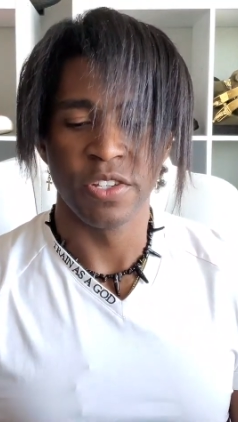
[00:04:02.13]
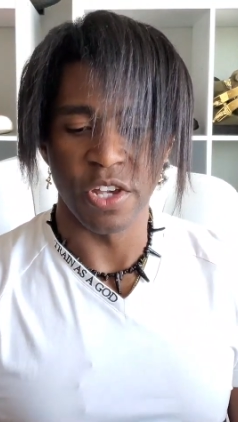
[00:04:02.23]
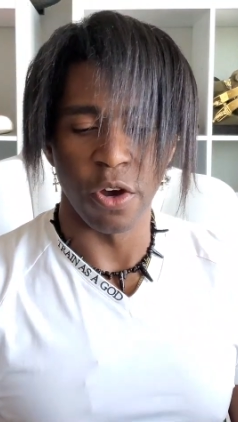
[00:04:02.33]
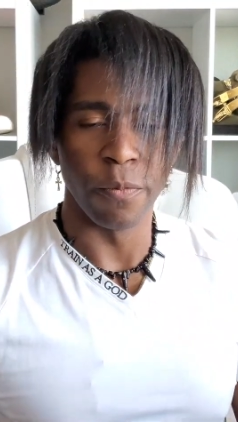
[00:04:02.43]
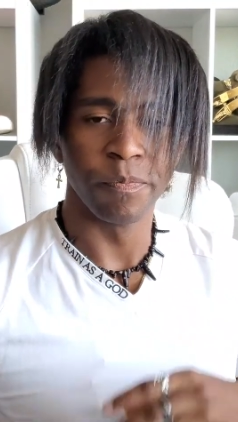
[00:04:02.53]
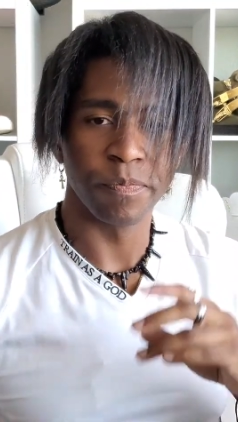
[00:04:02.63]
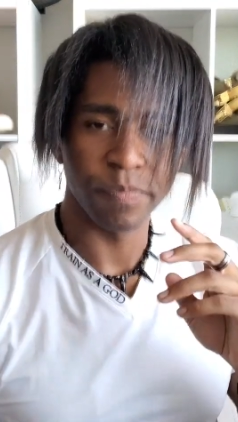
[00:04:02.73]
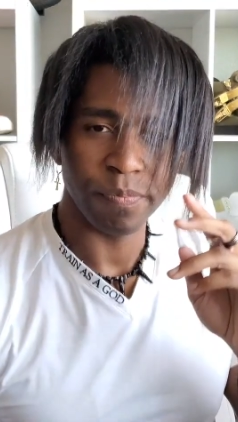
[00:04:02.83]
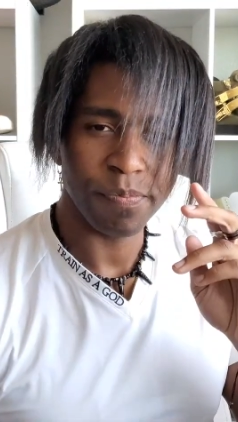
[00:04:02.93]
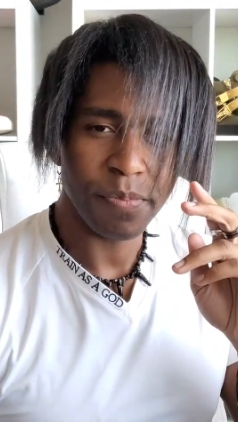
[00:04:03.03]
So,
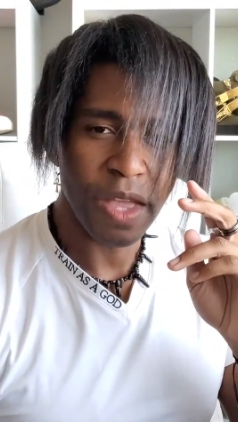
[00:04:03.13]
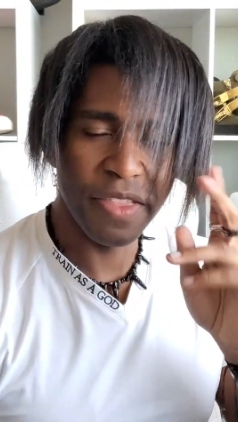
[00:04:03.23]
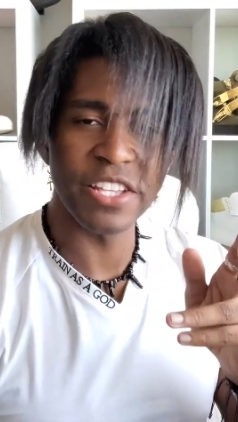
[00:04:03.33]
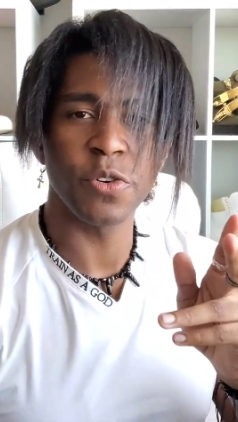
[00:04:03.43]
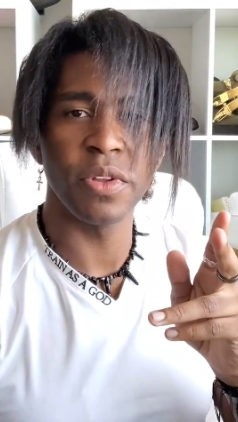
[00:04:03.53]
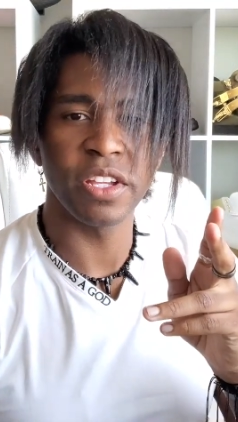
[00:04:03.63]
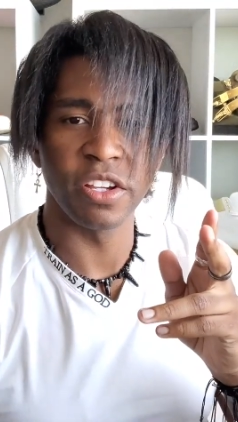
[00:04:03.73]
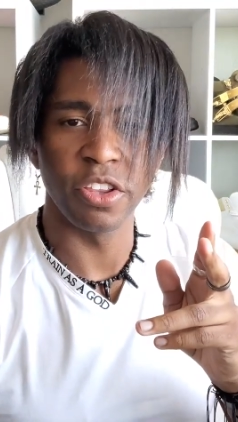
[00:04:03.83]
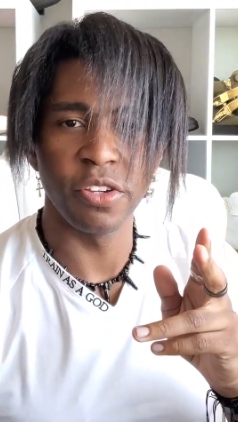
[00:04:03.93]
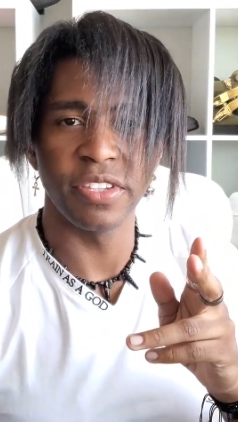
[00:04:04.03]
that's going to
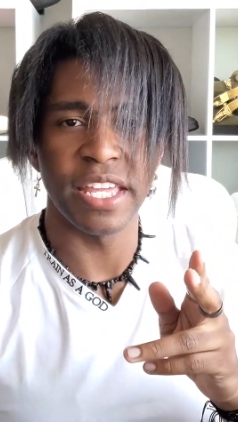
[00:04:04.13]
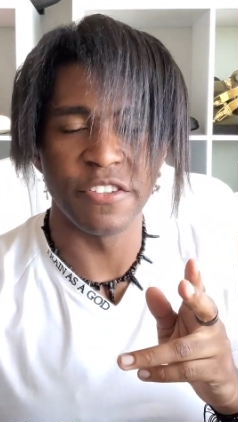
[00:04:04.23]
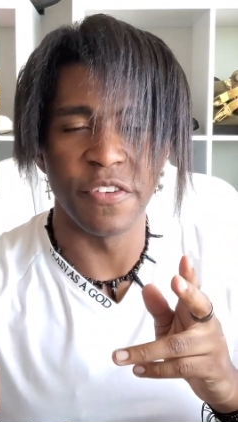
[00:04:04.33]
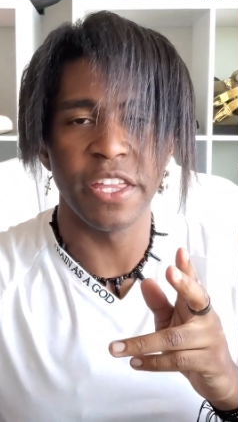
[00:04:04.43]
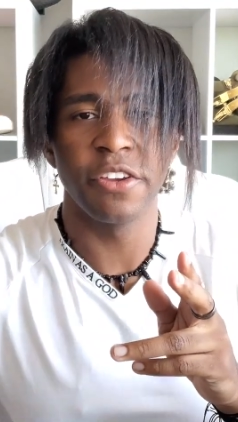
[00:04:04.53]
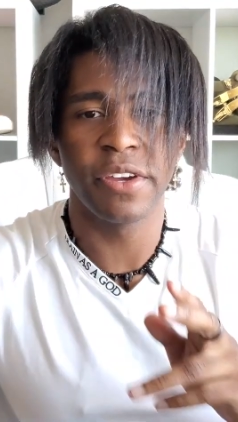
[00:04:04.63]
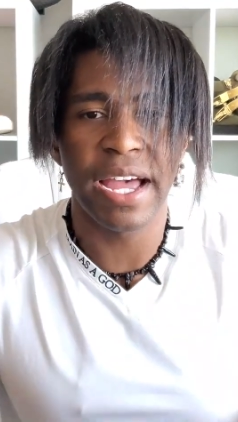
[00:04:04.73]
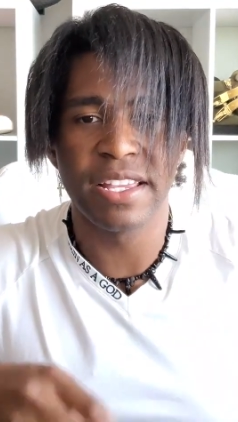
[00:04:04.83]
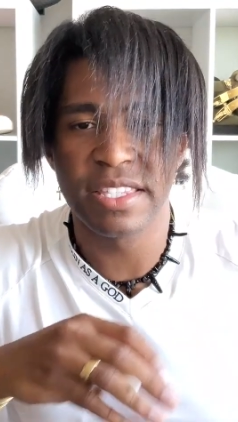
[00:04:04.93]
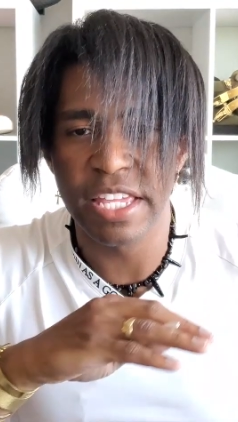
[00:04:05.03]
conclude today's video, you
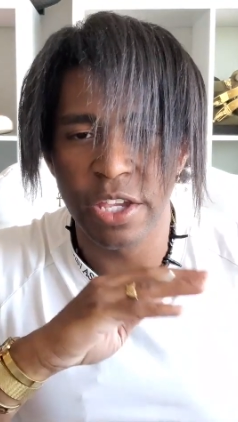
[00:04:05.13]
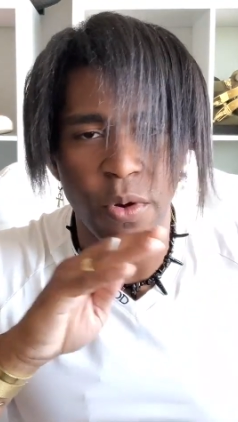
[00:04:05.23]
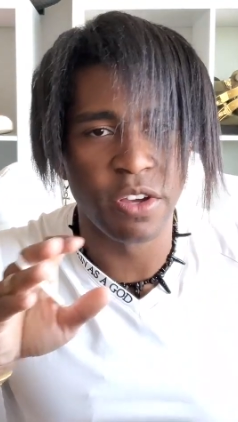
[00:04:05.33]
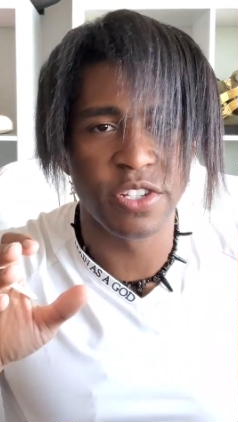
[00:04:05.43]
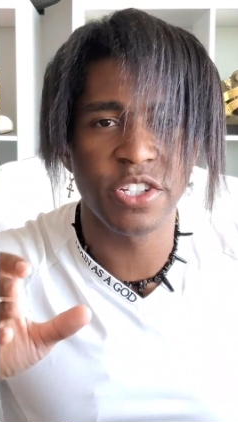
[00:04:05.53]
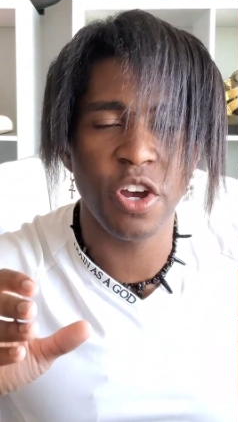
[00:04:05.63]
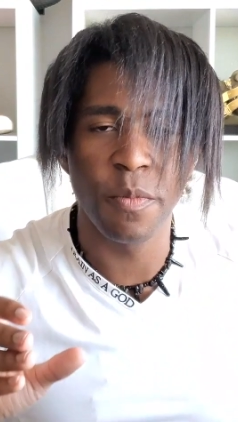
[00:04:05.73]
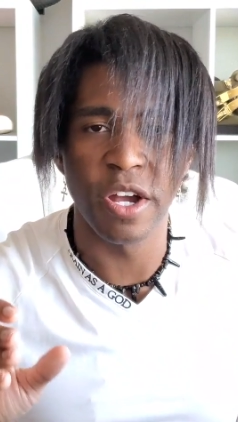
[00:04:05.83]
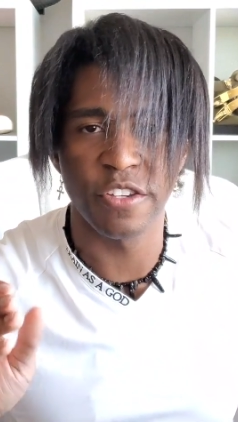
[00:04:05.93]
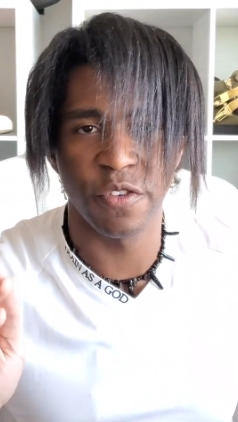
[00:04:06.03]
guys. Thank you all so
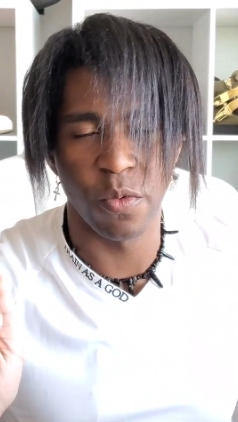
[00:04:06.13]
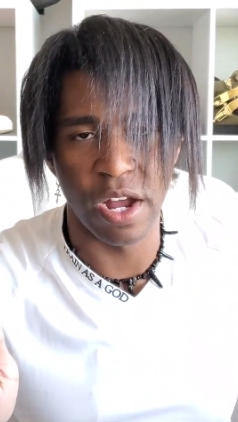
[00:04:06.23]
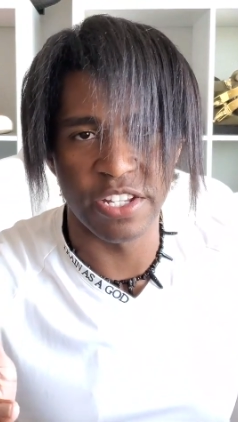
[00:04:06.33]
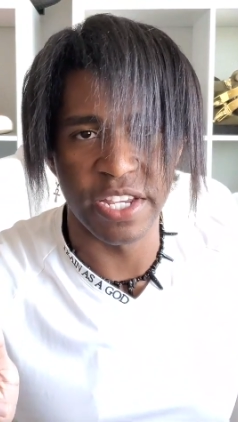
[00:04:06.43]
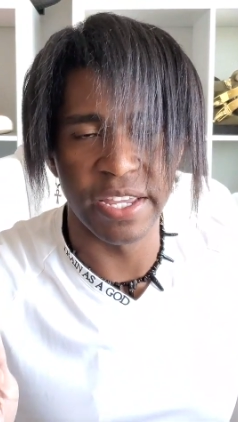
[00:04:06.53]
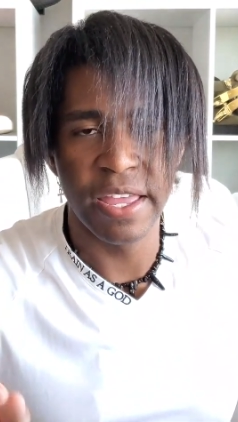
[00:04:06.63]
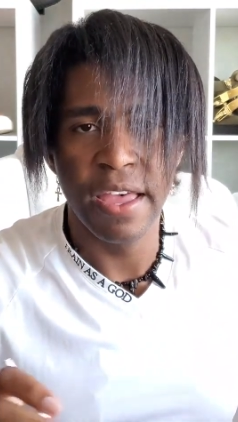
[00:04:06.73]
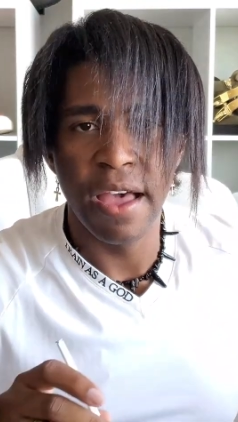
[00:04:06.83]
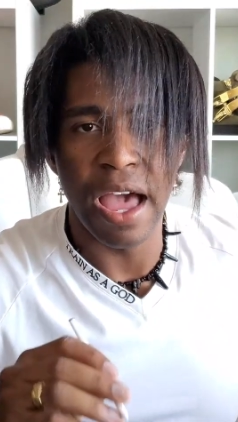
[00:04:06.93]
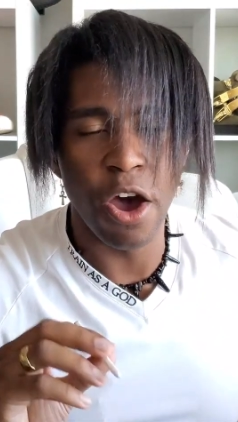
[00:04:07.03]
much for watching.
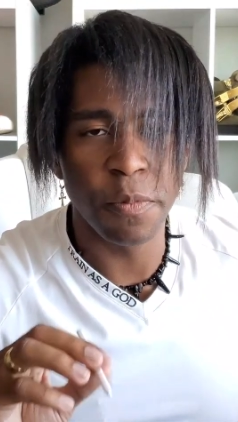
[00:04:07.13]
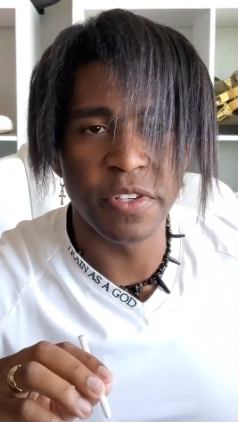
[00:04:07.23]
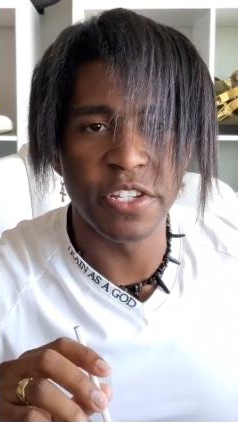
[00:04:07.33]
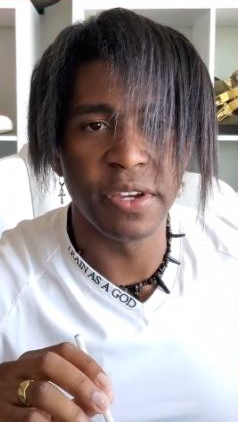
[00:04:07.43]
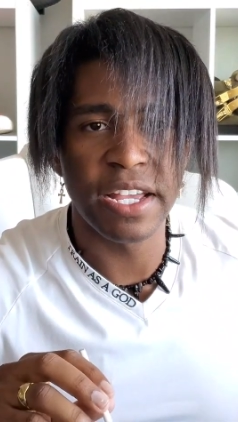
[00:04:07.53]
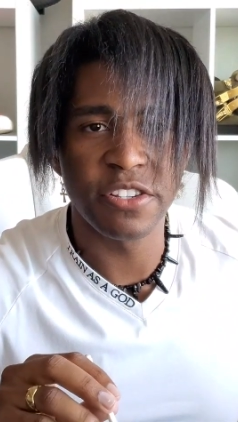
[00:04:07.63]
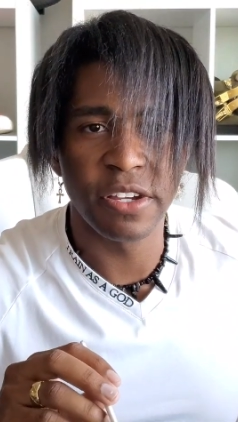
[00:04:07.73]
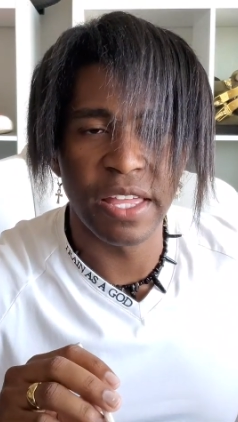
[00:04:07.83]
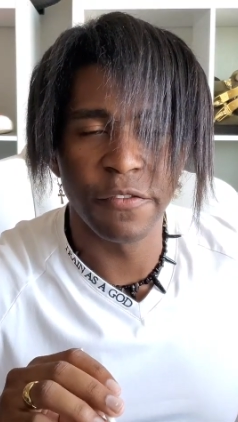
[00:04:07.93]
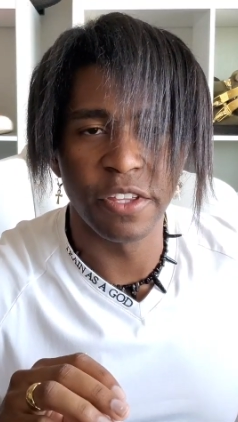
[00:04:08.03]
I hope to see you guys
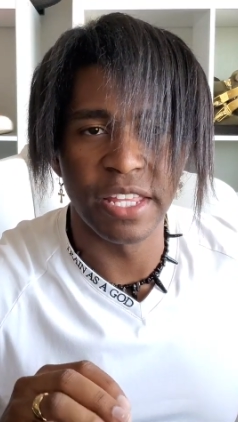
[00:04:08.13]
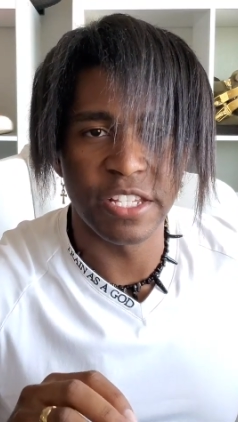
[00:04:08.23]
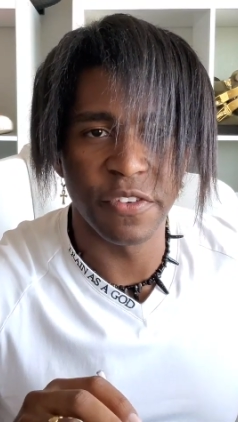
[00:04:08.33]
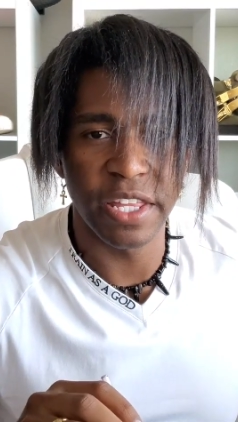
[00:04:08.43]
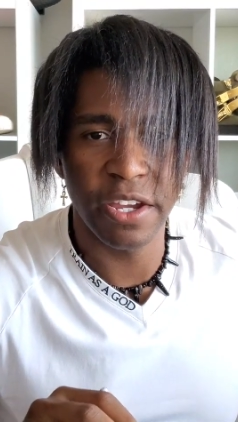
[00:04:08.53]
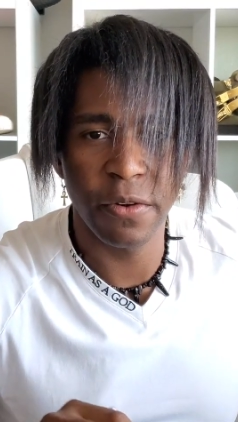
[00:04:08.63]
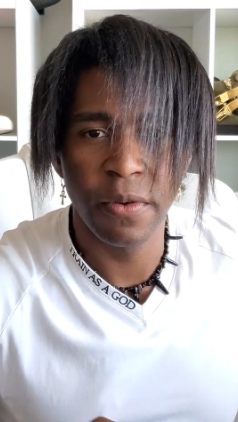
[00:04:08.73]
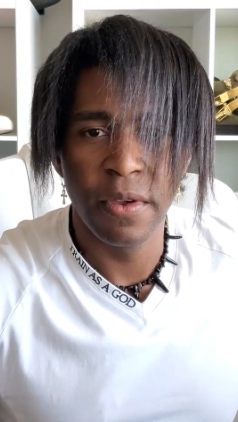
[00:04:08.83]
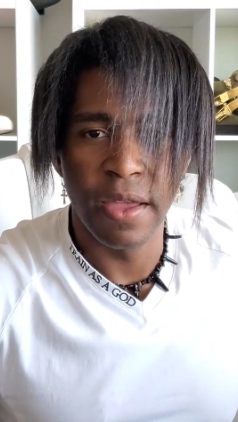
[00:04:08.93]
all again for the next video.